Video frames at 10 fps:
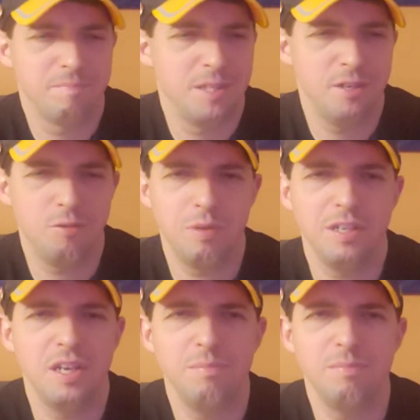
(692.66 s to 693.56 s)

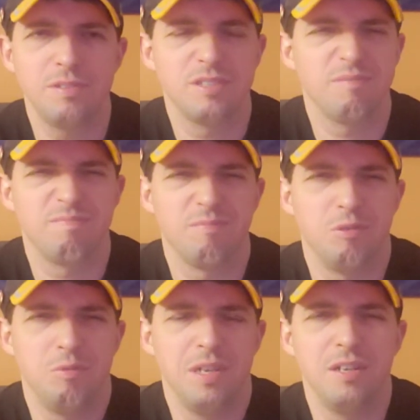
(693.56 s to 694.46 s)
Williams
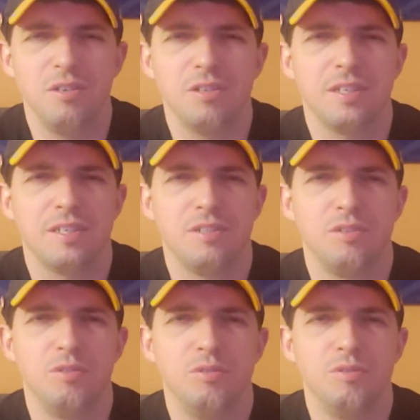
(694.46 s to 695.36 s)
will look
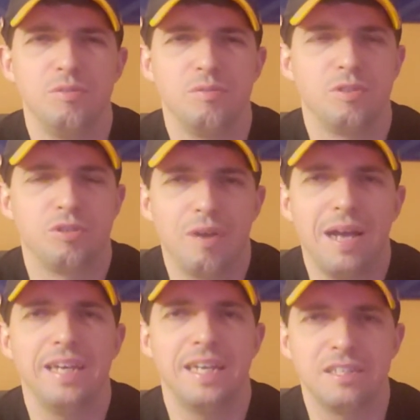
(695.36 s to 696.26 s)
to
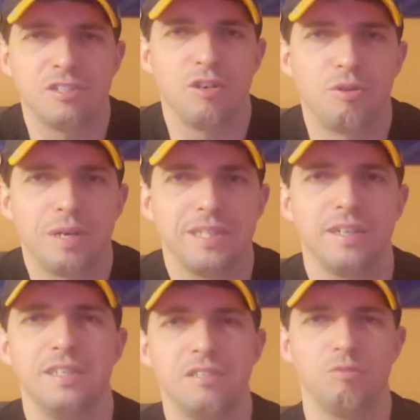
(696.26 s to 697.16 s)
try and score
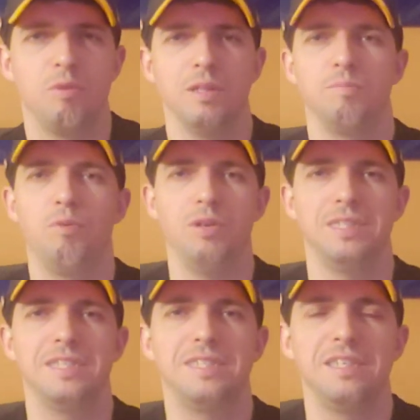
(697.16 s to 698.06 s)
at least 1 point
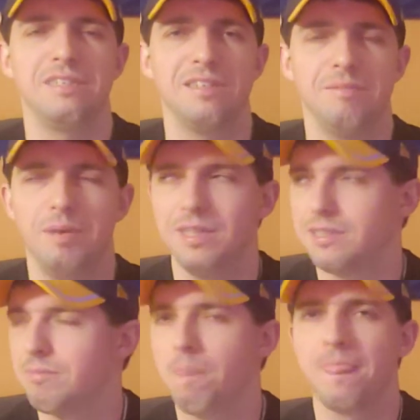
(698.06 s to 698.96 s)
this season,
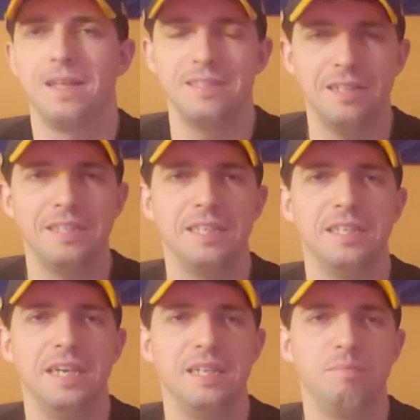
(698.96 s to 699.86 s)
but not
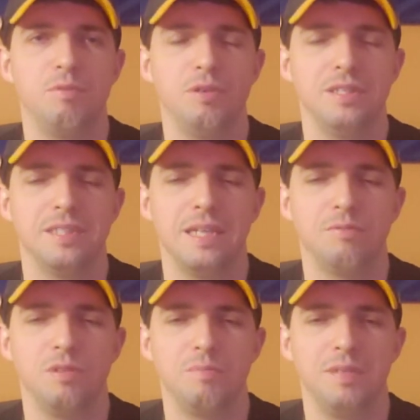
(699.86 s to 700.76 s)
getting any point,
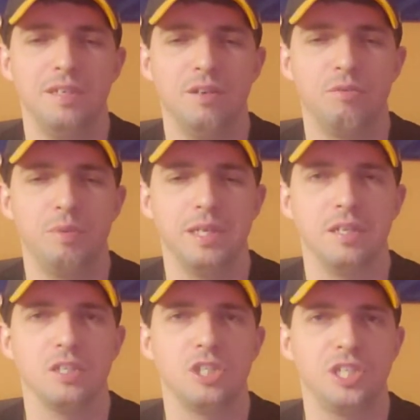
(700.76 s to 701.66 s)
that would be a
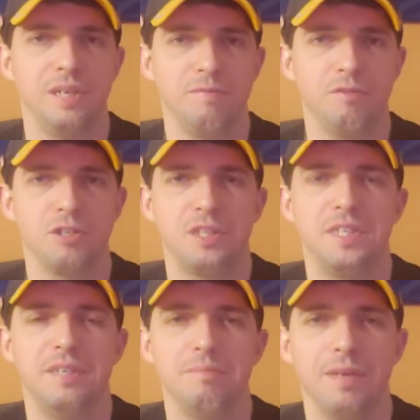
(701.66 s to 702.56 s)
real shame for the
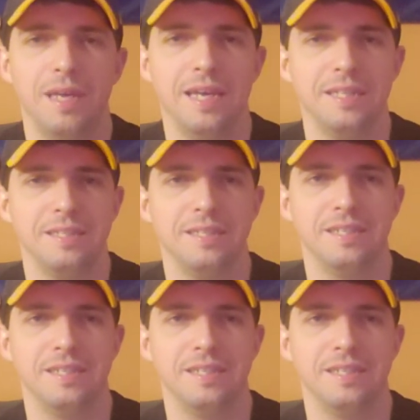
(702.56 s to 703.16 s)
team, and